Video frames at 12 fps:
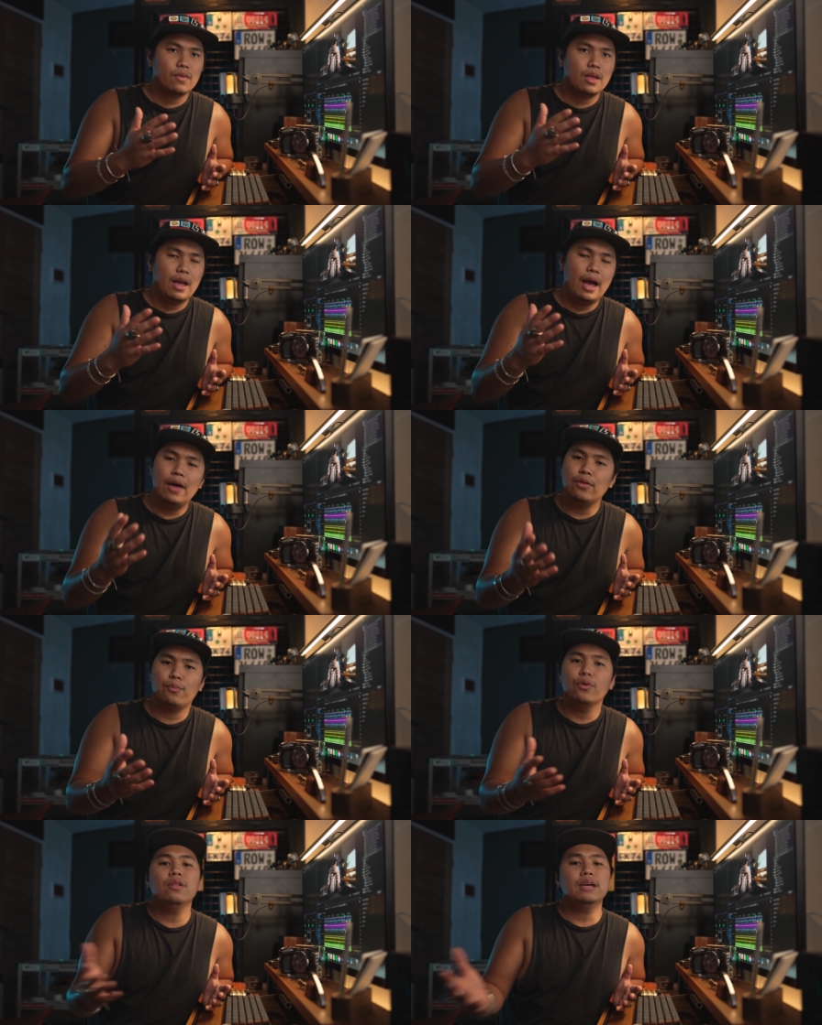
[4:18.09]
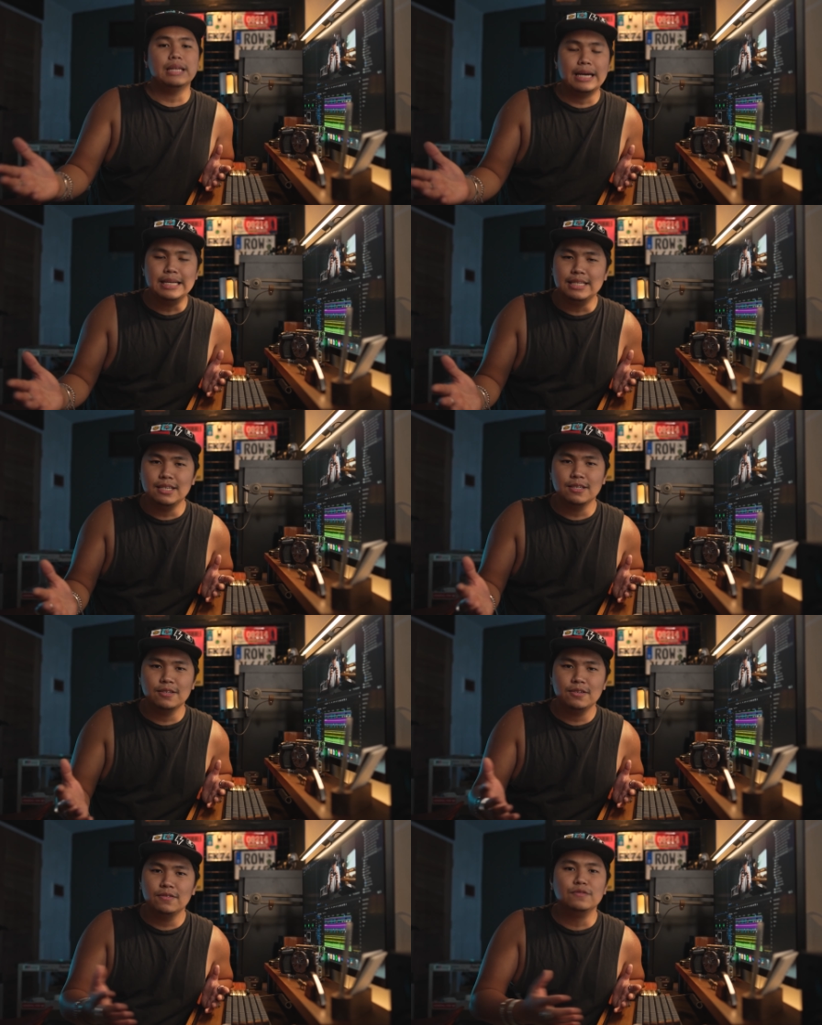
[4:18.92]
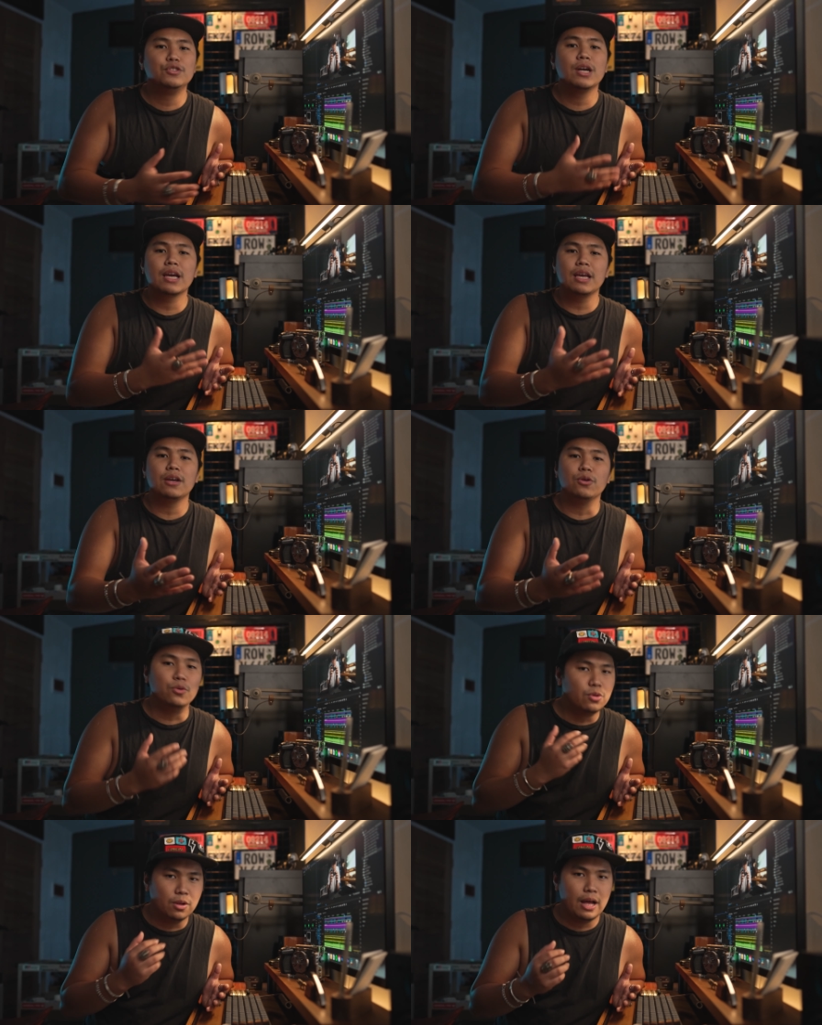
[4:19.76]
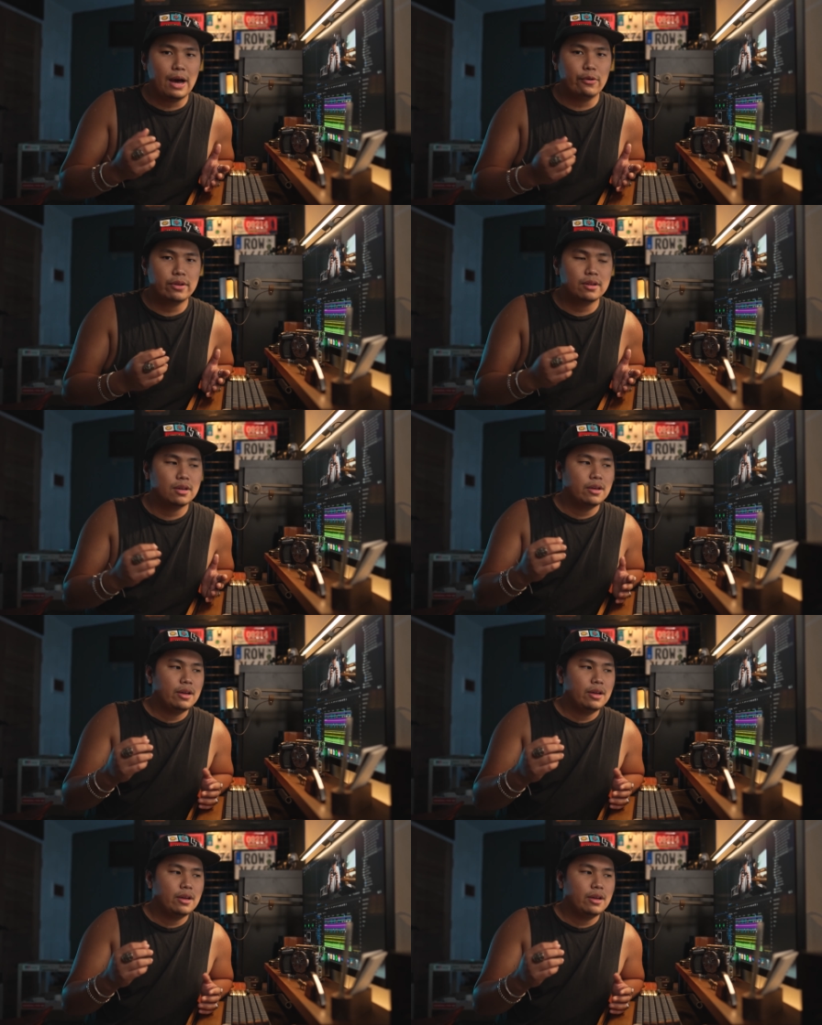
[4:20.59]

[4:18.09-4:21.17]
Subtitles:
had the brilliant idea of checking Google out.